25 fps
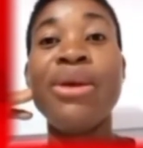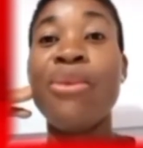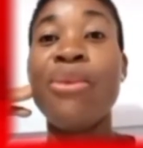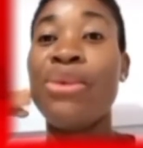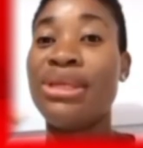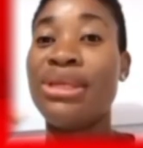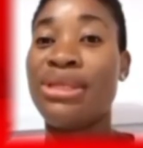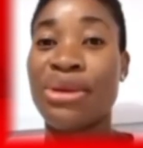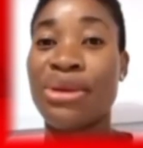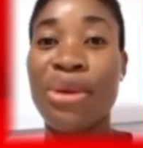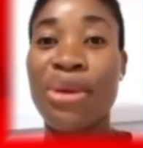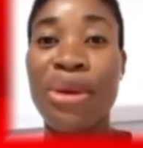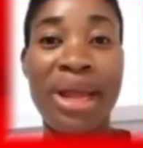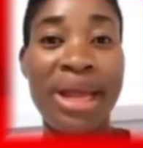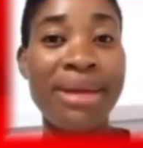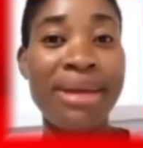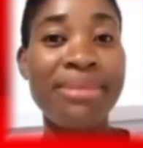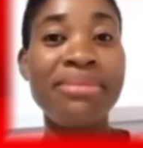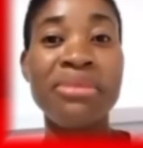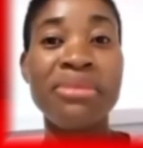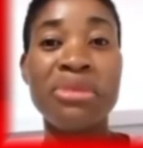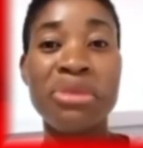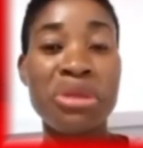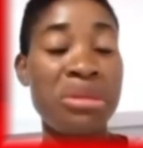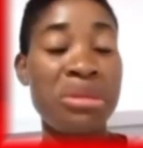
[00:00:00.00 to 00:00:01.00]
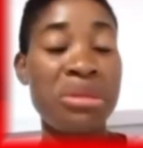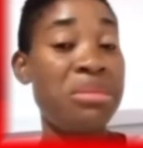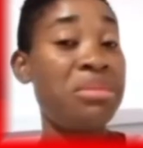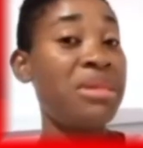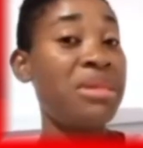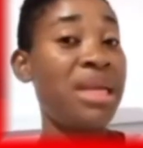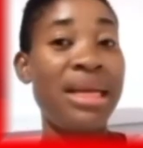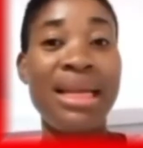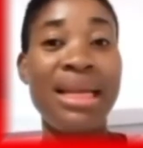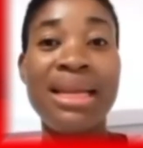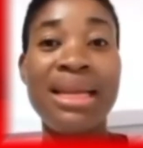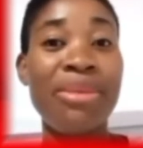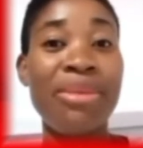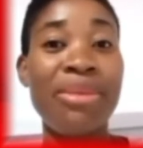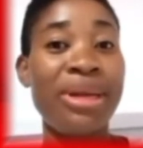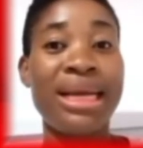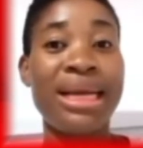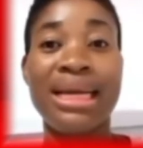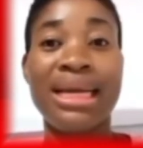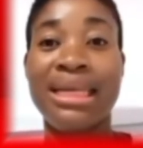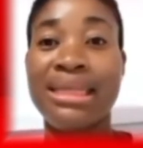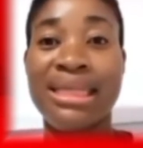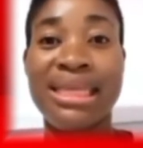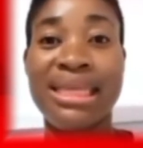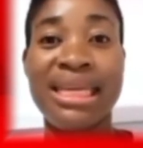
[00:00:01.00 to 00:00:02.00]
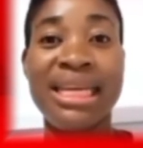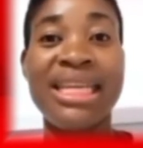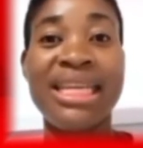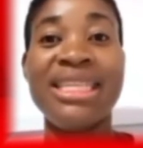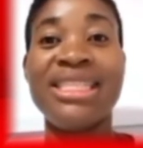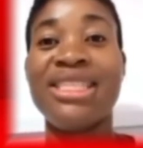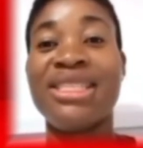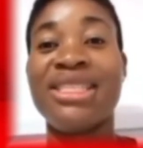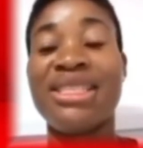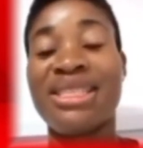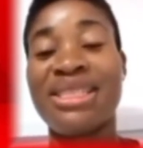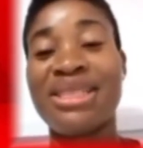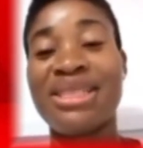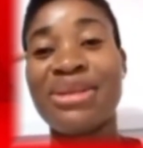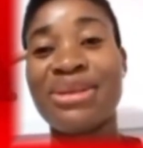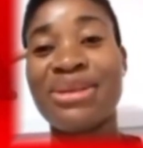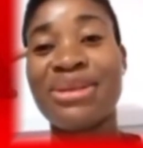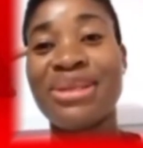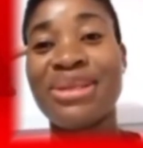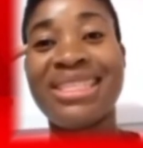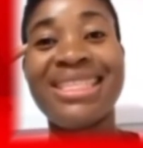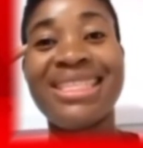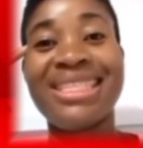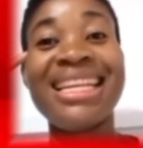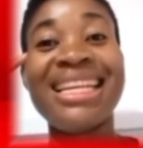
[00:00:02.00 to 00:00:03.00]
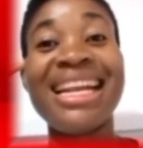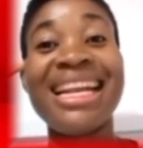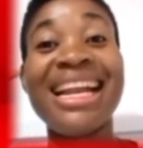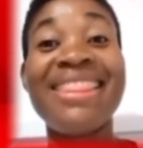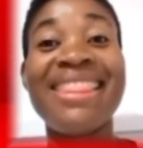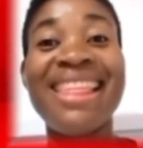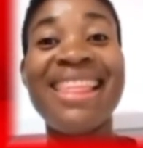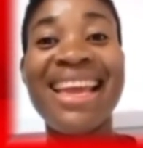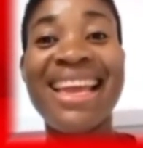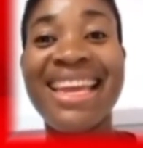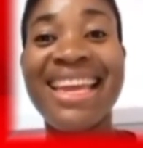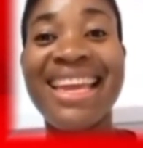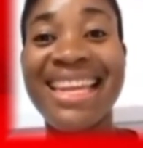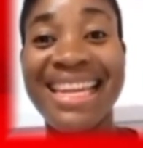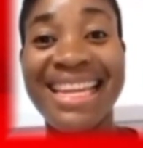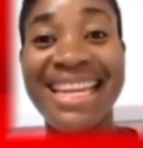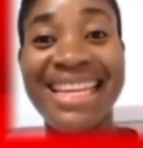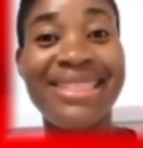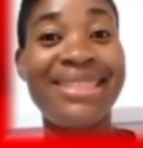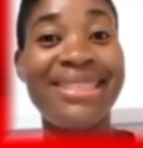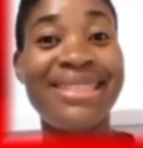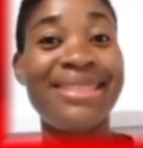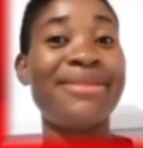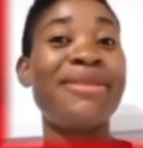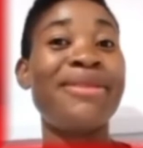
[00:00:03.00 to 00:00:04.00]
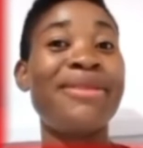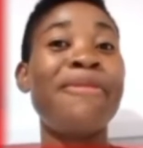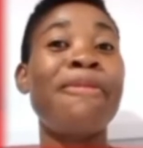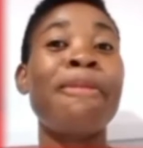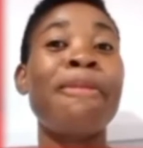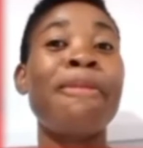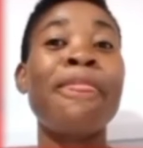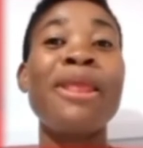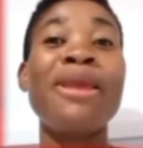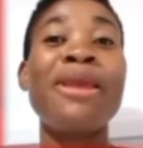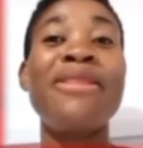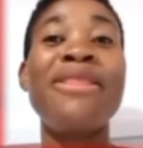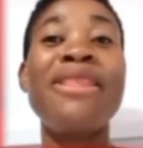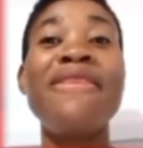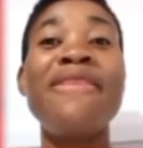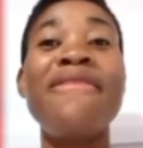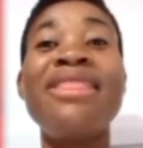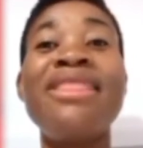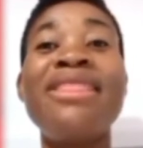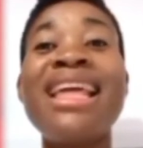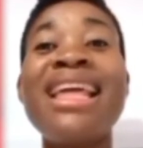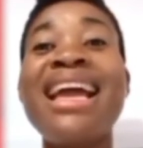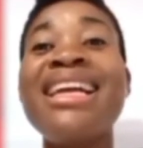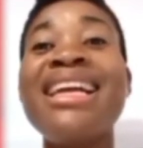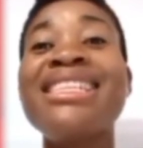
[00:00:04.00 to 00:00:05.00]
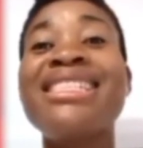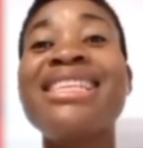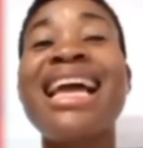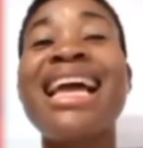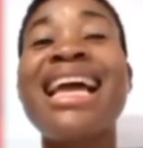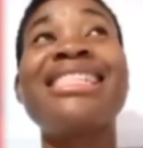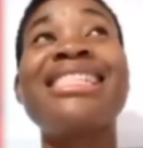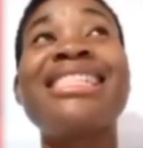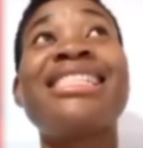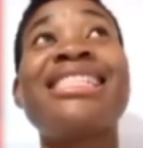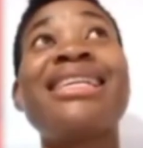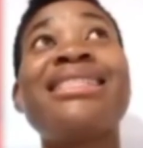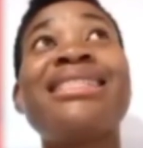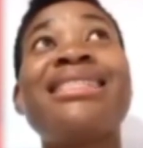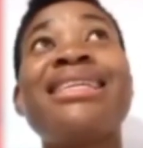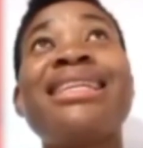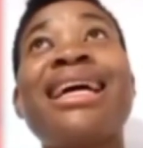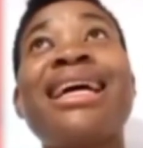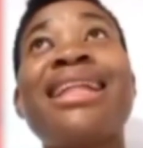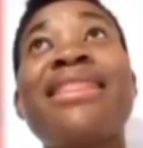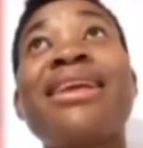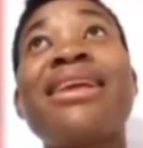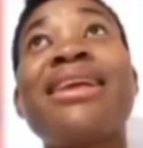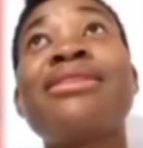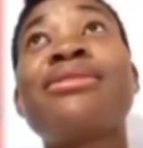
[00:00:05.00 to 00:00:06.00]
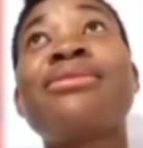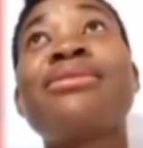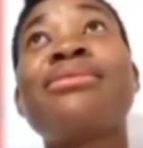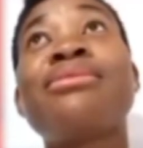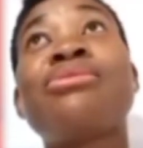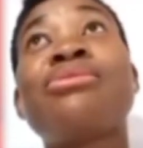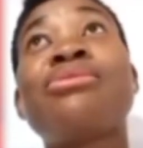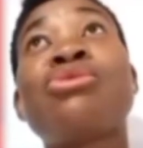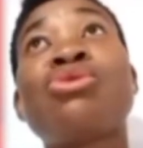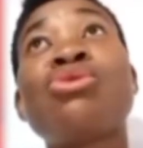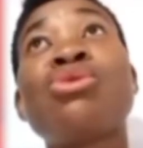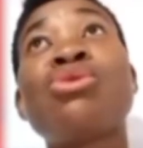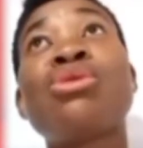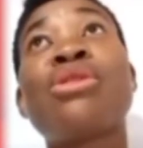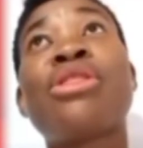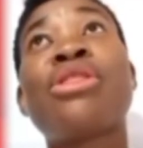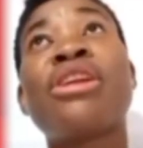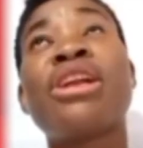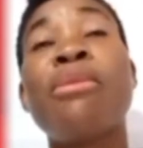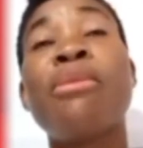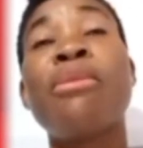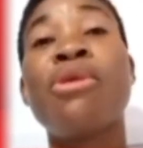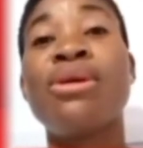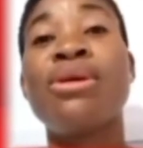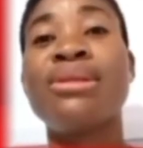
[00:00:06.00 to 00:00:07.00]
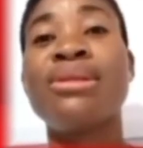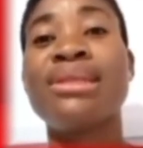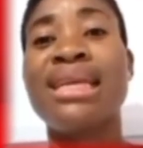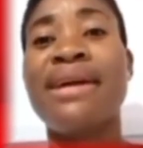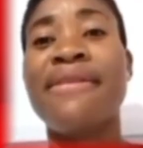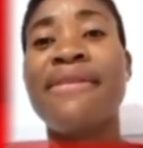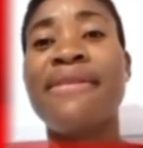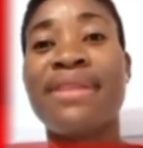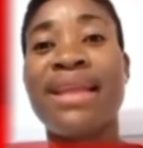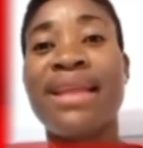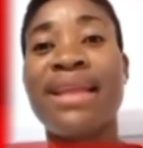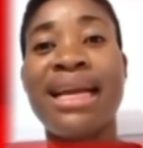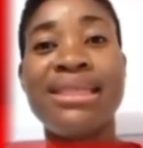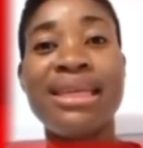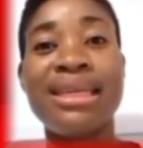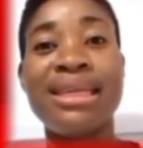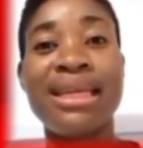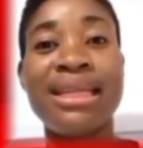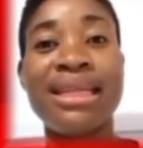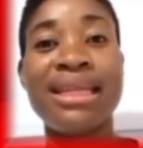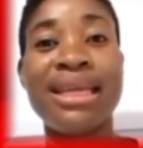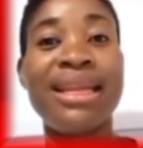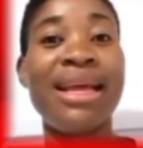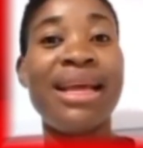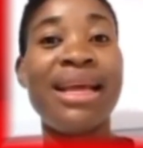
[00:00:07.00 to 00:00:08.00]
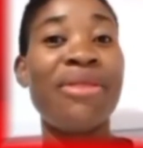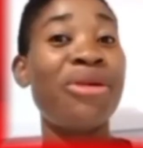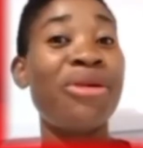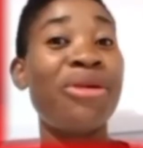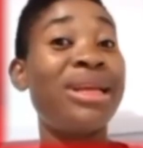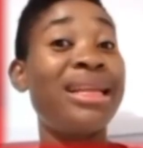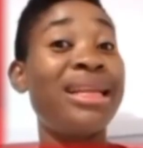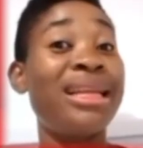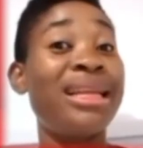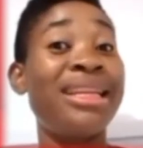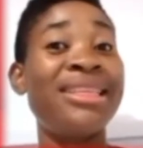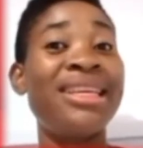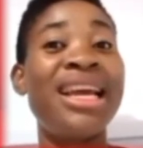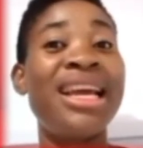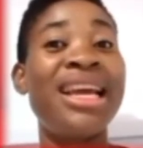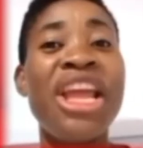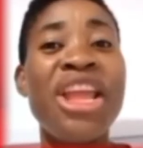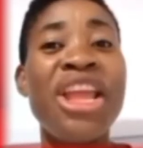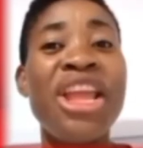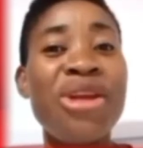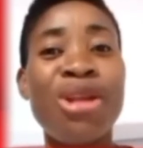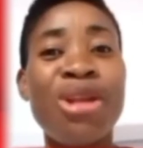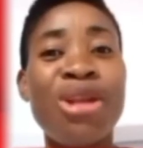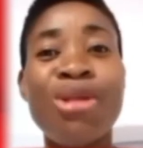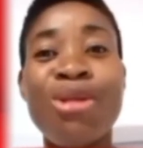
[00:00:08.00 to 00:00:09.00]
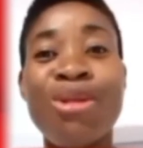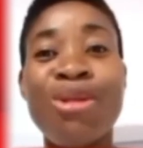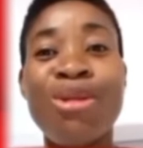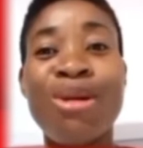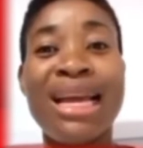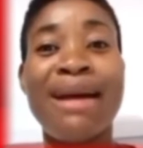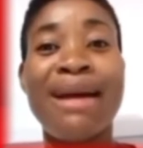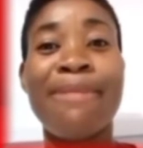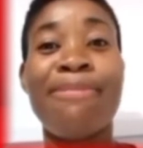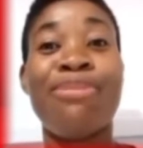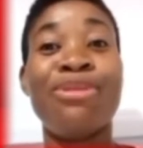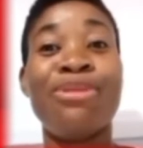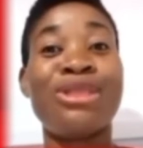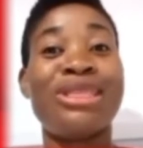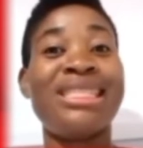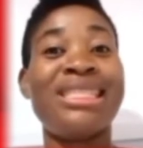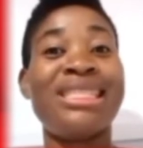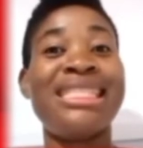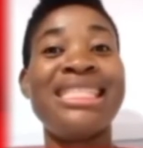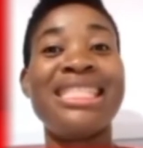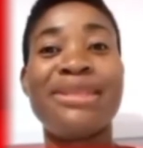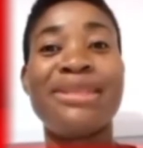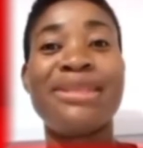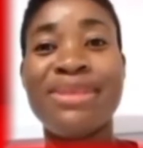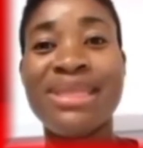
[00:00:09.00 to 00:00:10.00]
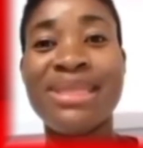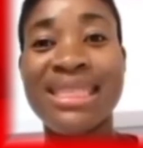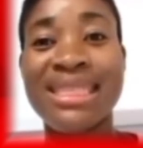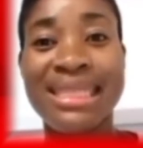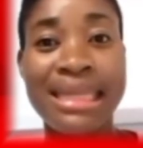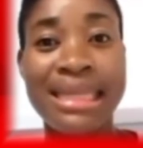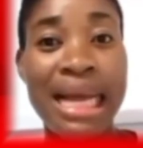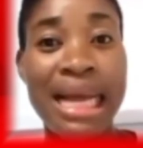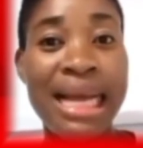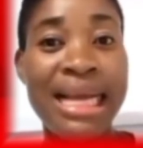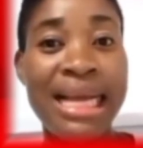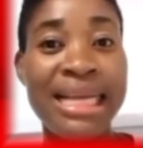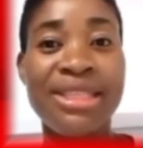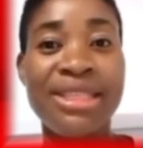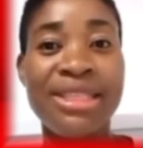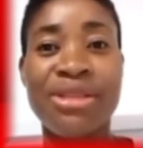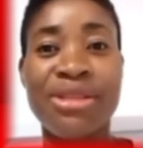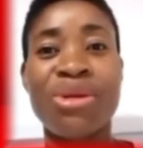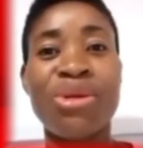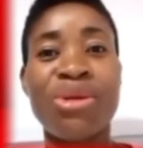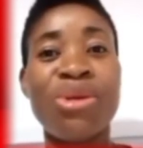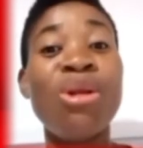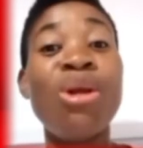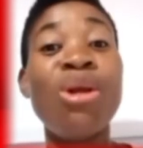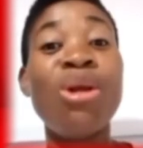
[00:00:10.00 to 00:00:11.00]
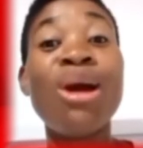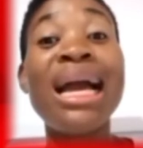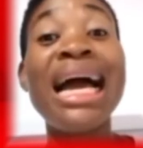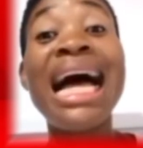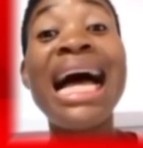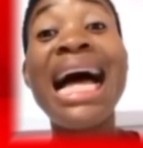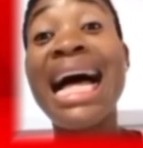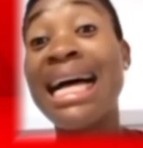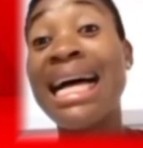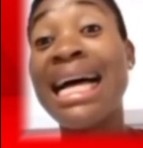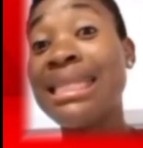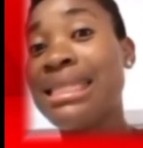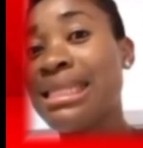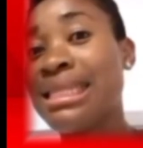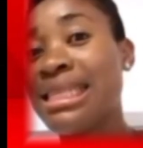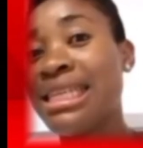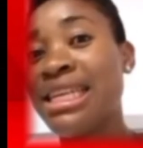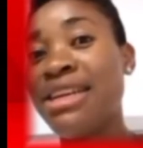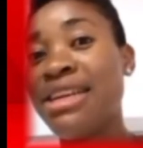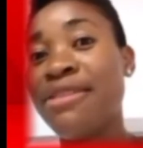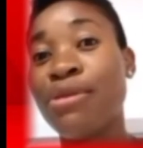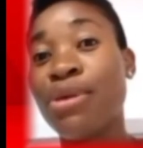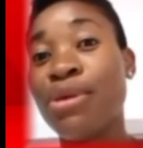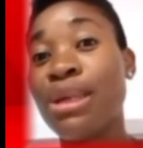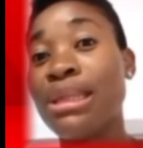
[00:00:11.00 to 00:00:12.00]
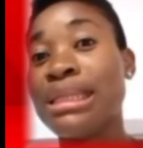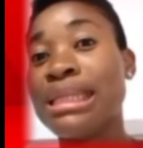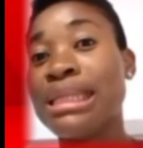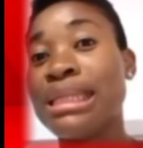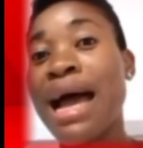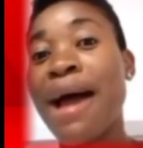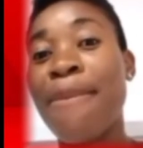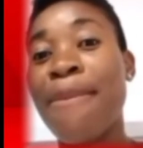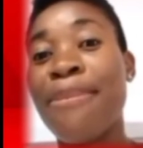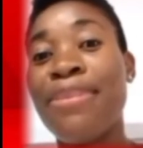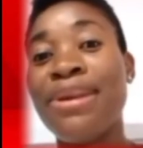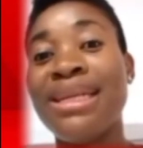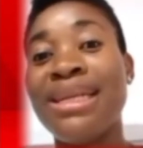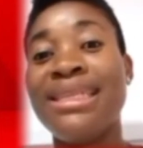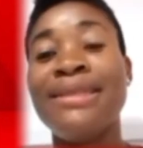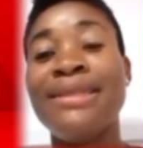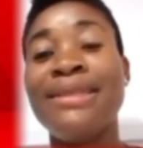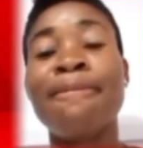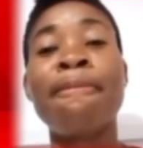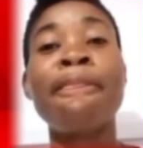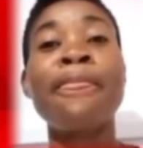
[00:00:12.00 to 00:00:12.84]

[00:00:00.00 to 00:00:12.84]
He said, okay, that anybody can take it. She said, okay. She started taking it. The day I chatted, I think 2-3 months after I chatted, I told her that you're no longer pushing this business, you're no longer active, what's happening?